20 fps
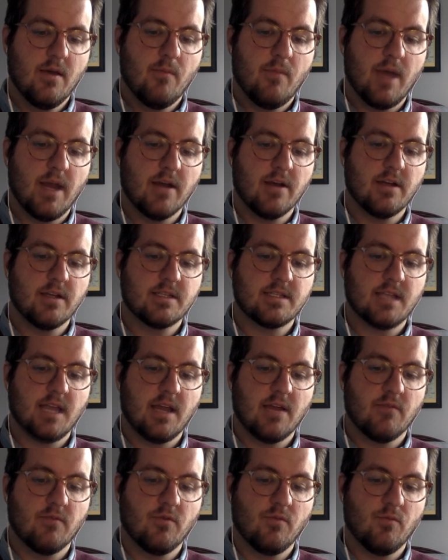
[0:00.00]
Better to
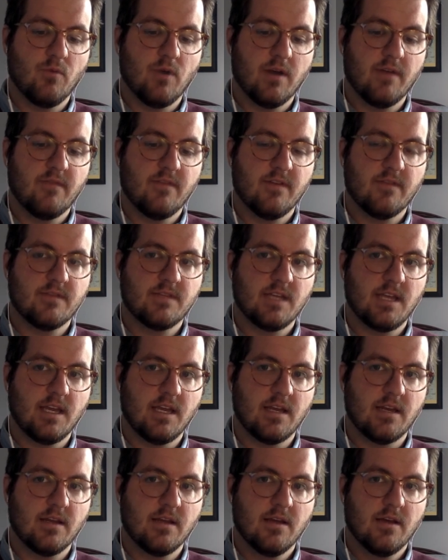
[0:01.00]
stay in room
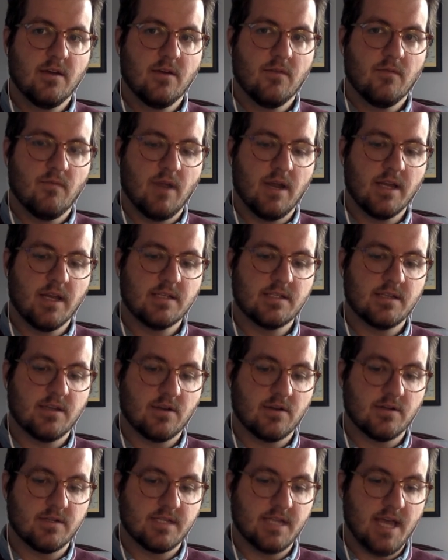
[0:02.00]
115, running
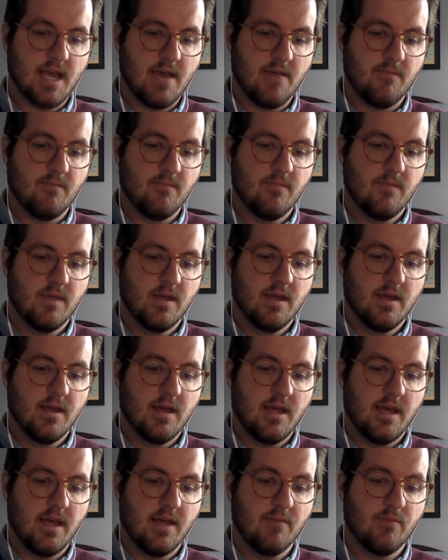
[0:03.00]
circle time,
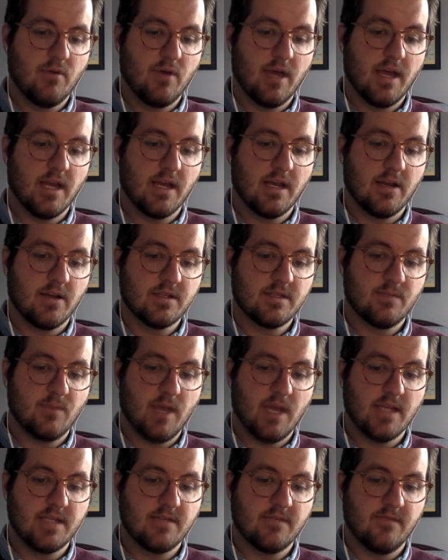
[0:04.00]
and playing
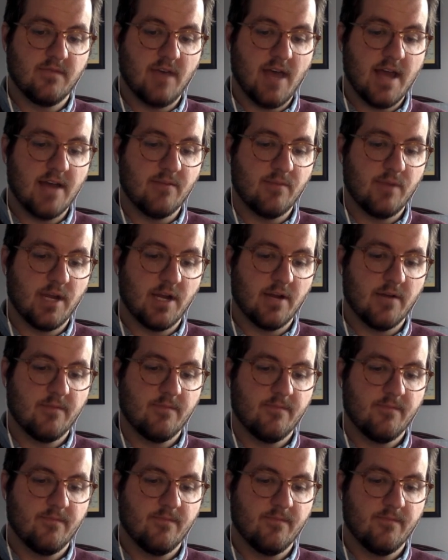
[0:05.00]
nursemaid to Vladimir.